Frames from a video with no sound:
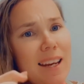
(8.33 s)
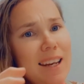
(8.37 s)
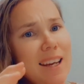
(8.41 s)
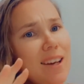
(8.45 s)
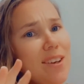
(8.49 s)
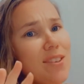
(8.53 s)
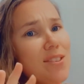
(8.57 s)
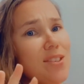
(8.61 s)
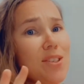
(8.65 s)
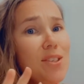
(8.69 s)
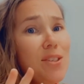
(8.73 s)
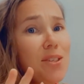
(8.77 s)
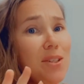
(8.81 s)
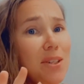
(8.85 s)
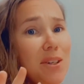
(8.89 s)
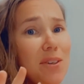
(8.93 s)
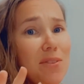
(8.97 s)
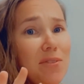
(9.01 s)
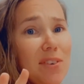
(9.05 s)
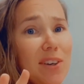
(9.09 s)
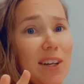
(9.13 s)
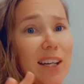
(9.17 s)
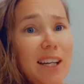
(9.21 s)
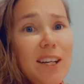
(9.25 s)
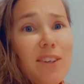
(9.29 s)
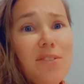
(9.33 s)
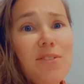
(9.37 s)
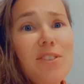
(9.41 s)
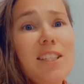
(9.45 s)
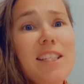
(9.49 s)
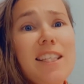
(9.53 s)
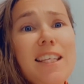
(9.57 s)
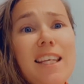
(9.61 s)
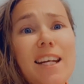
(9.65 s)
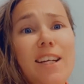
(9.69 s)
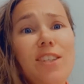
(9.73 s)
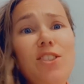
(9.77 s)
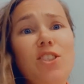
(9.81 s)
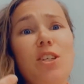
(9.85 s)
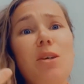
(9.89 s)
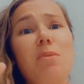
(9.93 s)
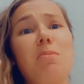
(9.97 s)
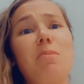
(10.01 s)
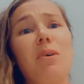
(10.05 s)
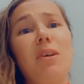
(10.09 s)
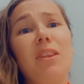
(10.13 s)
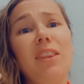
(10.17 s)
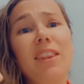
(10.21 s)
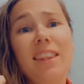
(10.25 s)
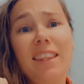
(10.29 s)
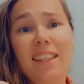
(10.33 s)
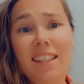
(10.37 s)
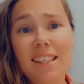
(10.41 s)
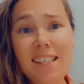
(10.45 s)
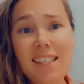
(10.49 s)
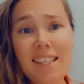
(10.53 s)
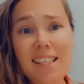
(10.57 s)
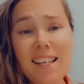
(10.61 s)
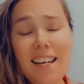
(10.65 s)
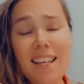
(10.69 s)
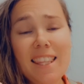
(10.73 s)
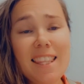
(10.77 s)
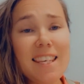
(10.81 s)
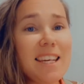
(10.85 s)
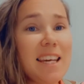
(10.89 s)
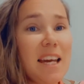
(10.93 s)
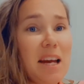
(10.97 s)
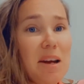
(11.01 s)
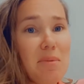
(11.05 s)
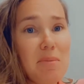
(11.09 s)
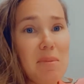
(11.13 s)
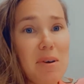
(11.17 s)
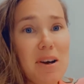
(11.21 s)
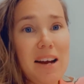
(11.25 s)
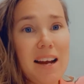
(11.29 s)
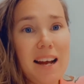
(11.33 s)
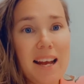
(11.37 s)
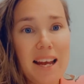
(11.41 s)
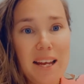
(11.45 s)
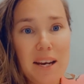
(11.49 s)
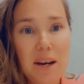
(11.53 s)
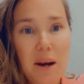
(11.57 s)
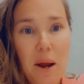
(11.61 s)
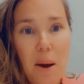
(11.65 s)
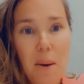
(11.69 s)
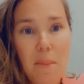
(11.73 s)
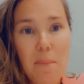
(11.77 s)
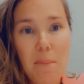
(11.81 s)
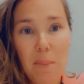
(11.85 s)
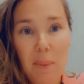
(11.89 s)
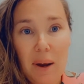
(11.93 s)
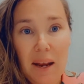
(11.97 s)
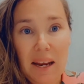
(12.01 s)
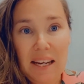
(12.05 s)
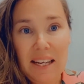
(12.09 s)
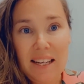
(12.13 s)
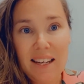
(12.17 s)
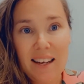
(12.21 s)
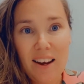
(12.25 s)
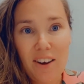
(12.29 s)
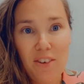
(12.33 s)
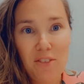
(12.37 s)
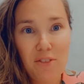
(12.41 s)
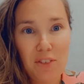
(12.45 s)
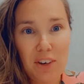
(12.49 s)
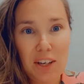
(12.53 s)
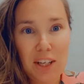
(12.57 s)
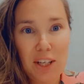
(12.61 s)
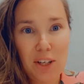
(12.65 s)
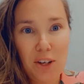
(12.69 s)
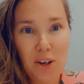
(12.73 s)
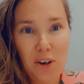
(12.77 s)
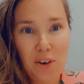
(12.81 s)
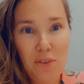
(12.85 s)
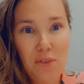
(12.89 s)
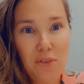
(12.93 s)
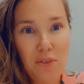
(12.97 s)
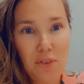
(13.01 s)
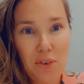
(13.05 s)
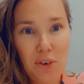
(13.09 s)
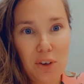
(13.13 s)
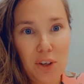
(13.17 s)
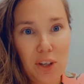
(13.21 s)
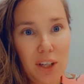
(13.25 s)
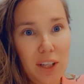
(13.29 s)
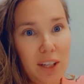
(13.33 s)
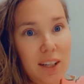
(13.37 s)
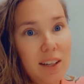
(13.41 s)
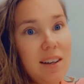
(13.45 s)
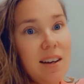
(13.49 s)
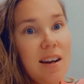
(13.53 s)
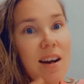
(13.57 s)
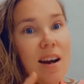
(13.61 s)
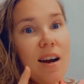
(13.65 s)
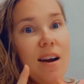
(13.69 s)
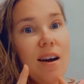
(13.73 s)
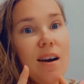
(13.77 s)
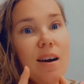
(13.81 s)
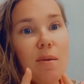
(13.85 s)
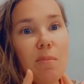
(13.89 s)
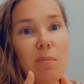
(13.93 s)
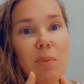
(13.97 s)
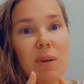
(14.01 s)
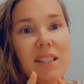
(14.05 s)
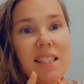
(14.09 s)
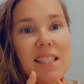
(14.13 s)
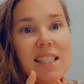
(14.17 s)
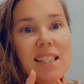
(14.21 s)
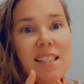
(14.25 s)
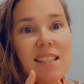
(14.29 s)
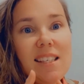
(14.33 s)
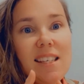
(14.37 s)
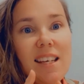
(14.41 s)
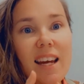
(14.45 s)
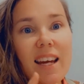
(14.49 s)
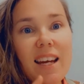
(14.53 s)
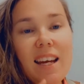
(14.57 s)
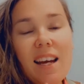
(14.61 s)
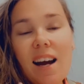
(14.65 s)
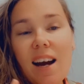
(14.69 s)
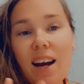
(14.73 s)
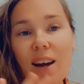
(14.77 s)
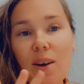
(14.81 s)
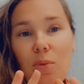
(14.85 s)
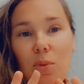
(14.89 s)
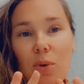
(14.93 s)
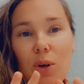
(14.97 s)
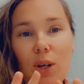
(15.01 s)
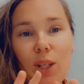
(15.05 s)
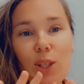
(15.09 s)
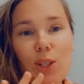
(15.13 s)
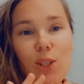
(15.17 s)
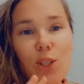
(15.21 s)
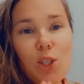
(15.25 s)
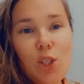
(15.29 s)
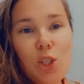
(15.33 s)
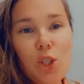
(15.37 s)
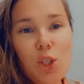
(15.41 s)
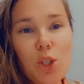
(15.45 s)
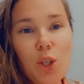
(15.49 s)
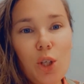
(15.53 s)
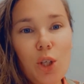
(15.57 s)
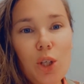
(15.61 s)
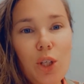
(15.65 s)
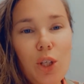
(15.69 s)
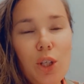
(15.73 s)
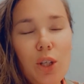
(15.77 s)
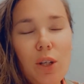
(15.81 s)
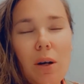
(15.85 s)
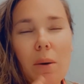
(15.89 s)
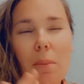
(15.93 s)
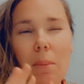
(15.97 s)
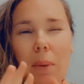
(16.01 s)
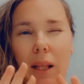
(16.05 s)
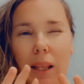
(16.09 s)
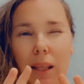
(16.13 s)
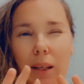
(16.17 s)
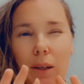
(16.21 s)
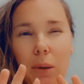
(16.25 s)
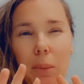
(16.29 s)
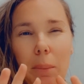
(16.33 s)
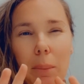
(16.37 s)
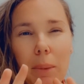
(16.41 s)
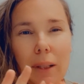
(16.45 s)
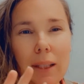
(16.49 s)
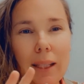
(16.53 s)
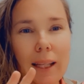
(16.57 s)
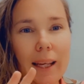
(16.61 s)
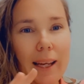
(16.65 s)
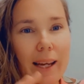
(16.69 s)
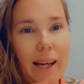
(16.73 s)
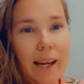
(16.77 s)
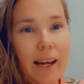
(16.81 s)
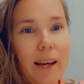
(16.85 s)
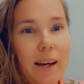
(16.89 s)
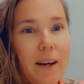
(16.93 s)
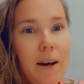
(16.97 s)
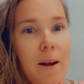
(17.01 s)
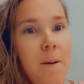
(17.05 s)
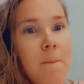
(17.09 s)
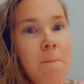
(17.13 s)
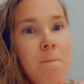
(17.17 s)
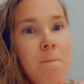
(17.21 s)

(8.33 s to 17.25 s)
Now it's not very often that I jump on this side of the camera and make a video for you, but today I wanted to show you my little plan